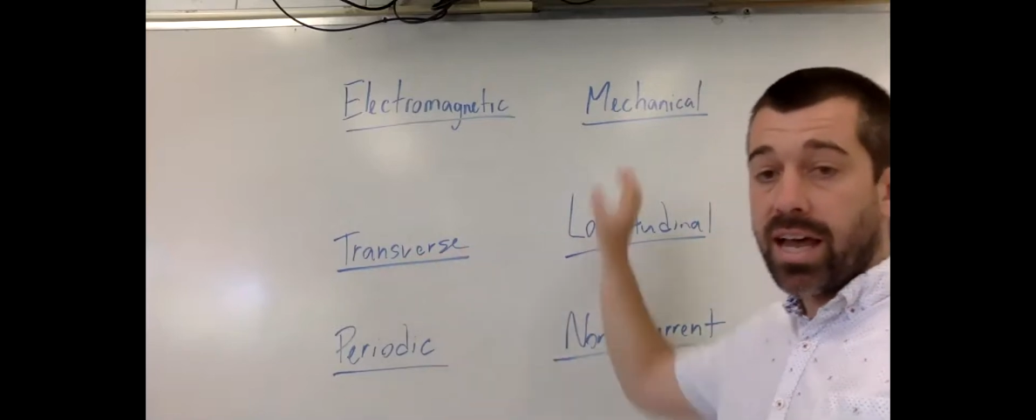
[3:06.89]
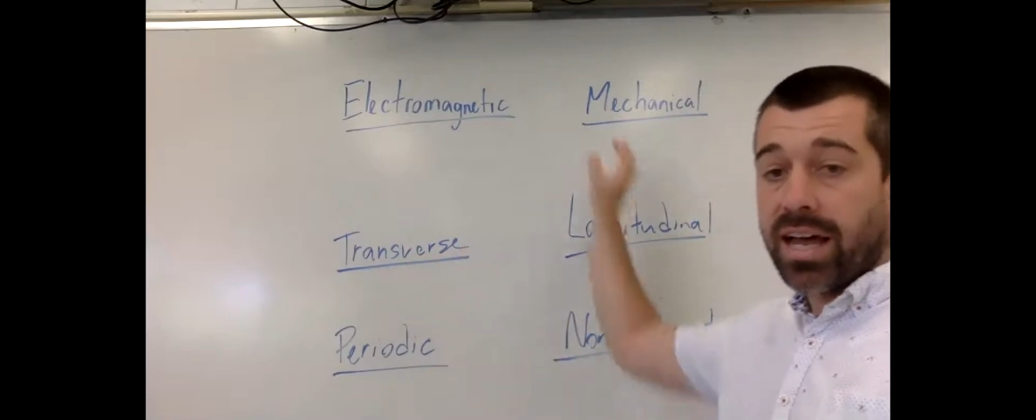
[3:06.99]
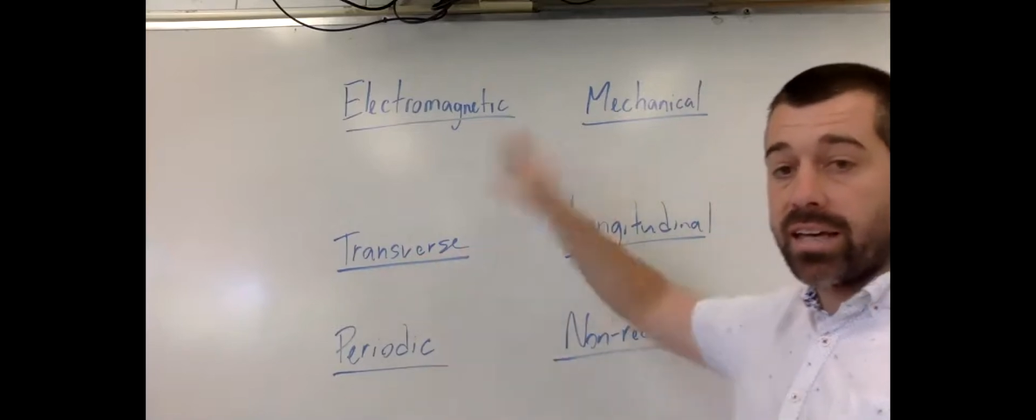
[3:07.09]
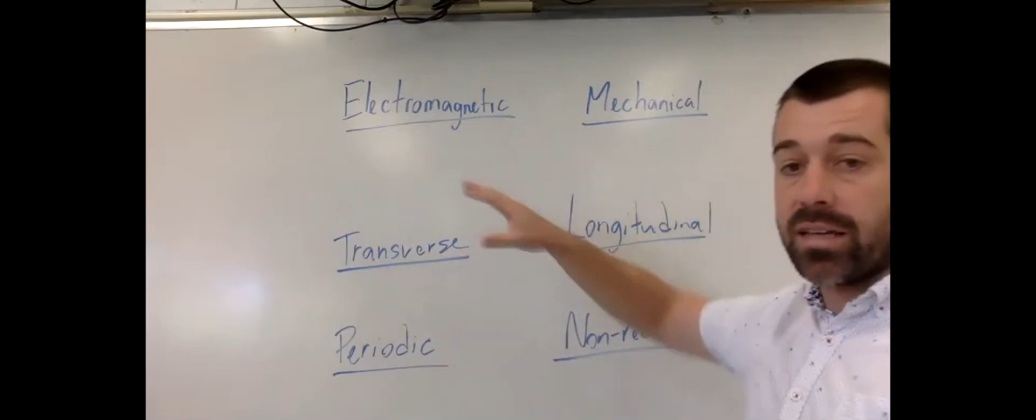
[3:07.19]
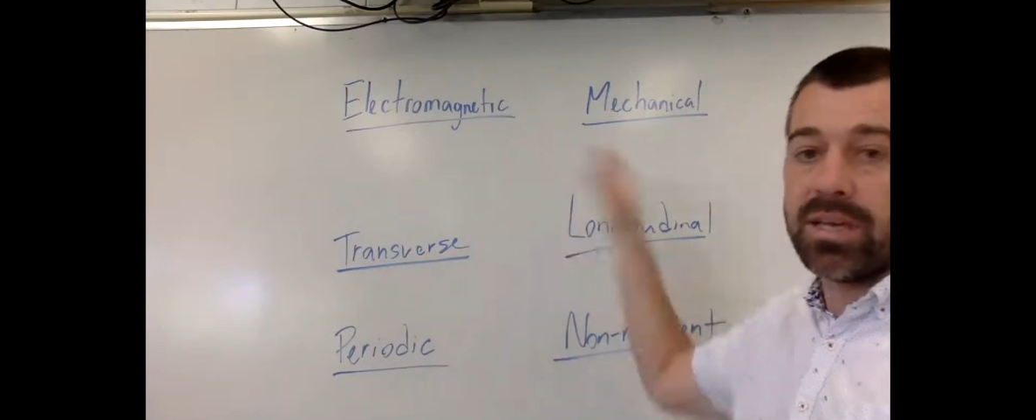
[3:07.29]

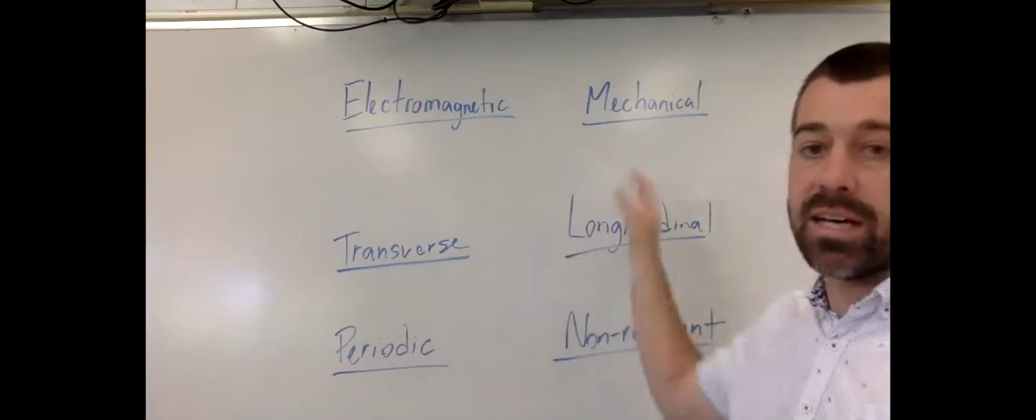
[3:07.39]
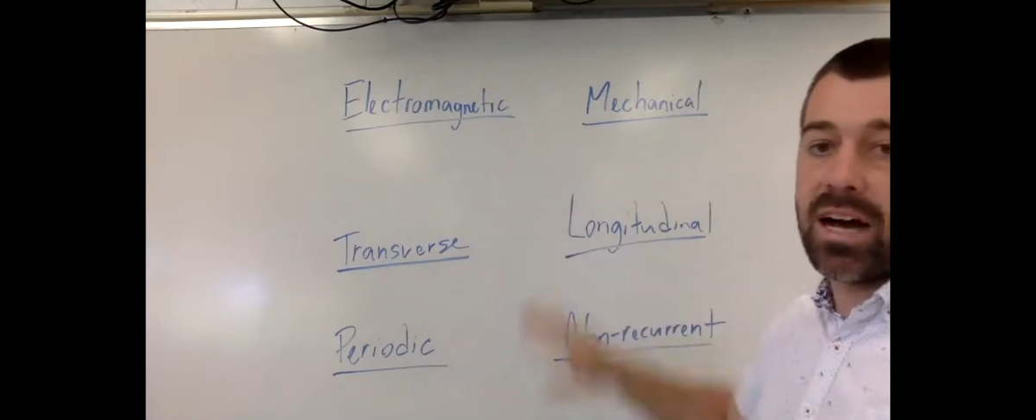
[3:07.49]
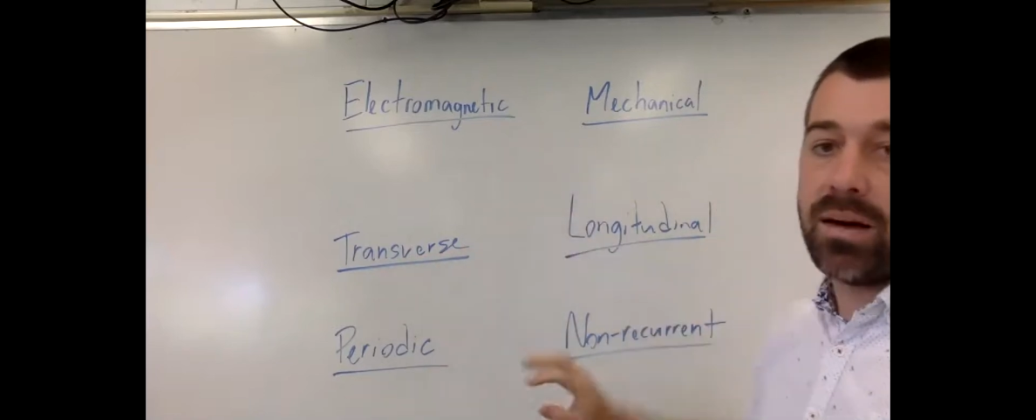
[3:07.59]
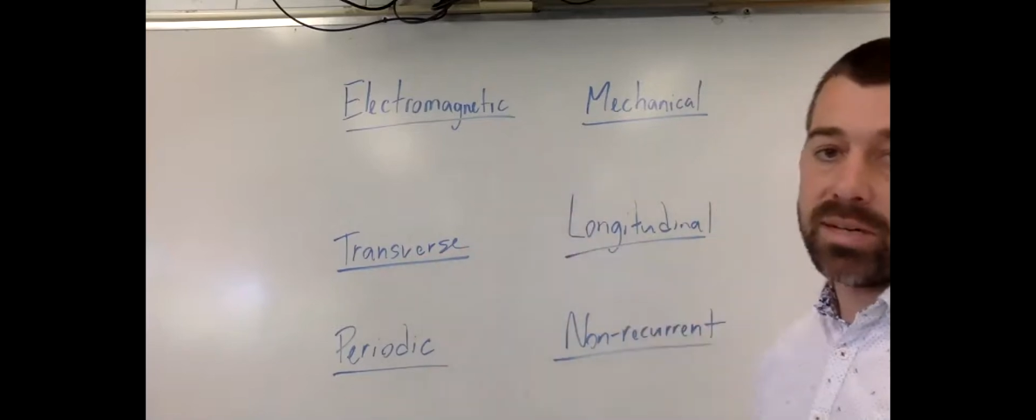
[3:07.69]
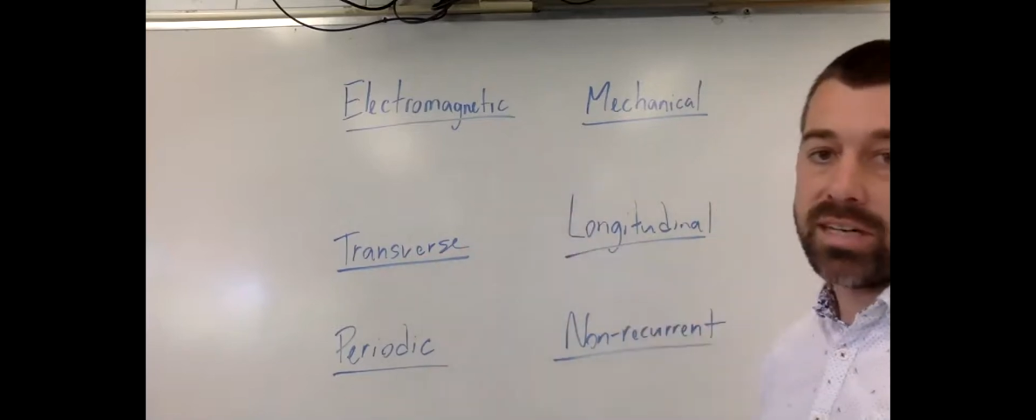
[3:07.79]
and it can be a
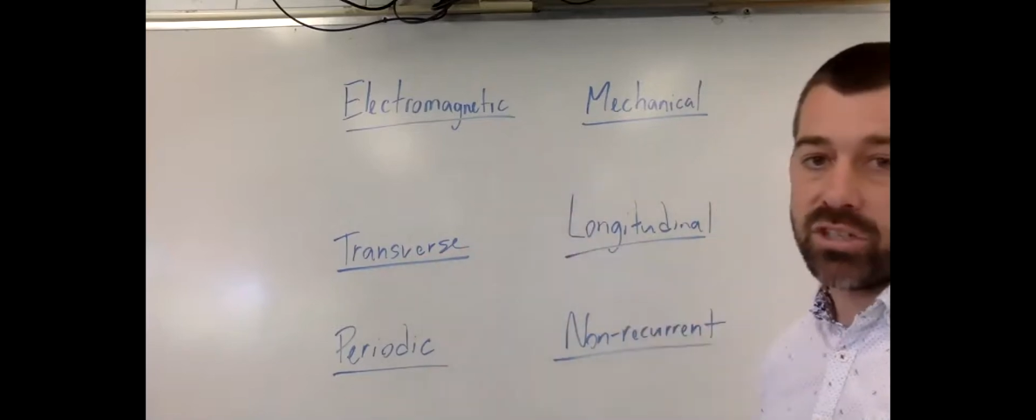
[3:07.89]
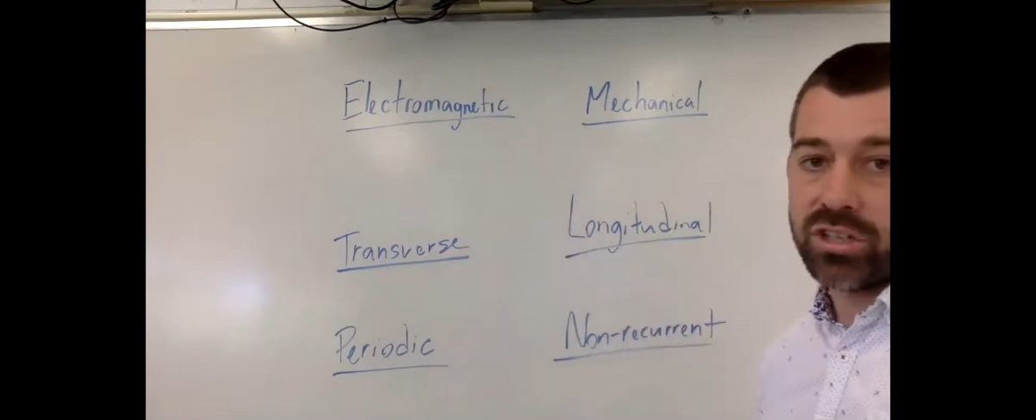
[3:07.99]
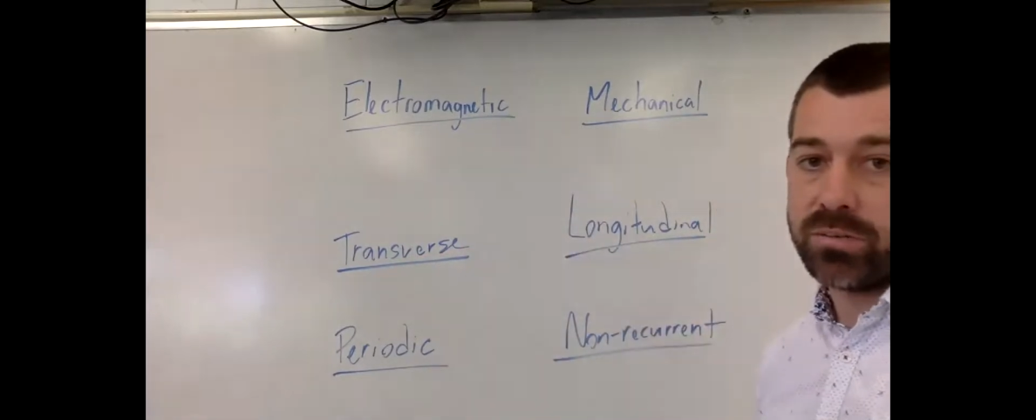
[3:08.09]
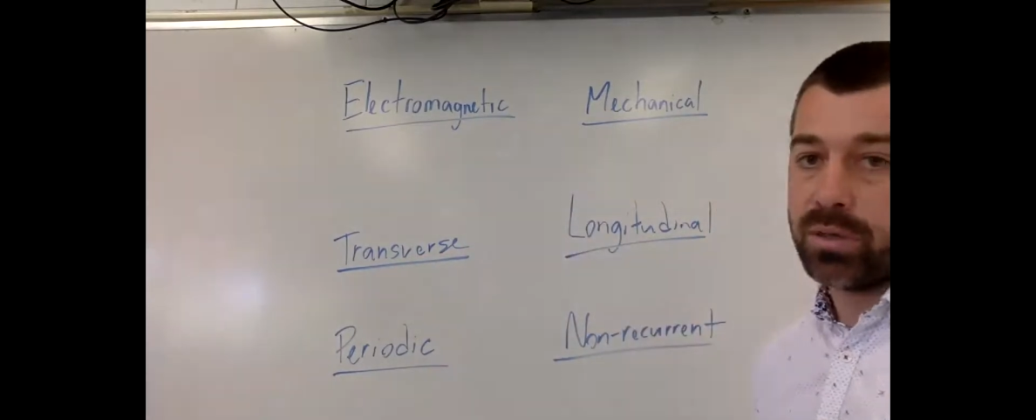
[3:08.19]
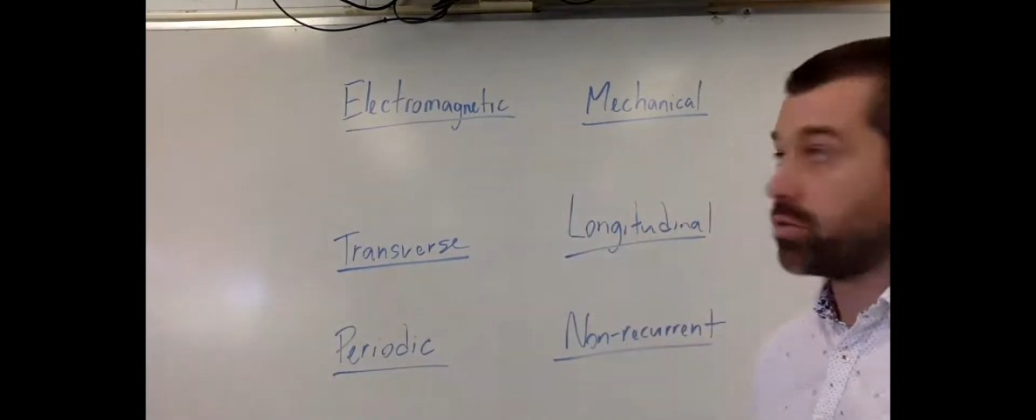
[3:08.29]
combination
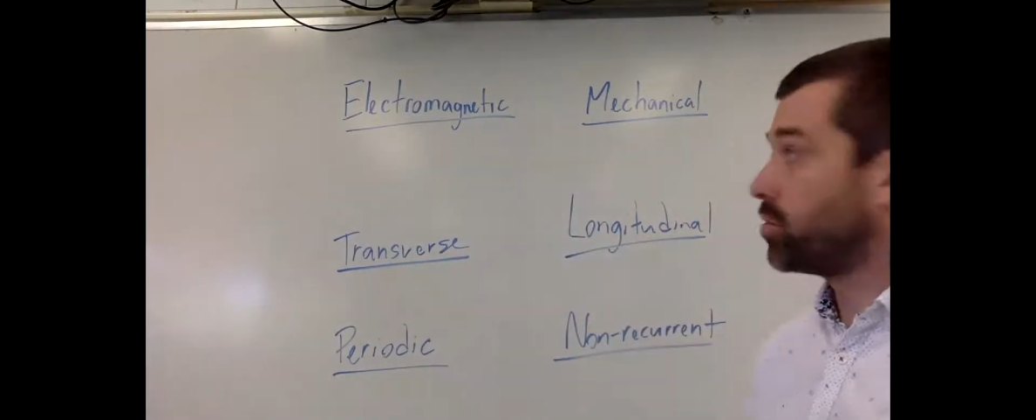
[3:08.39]
of both.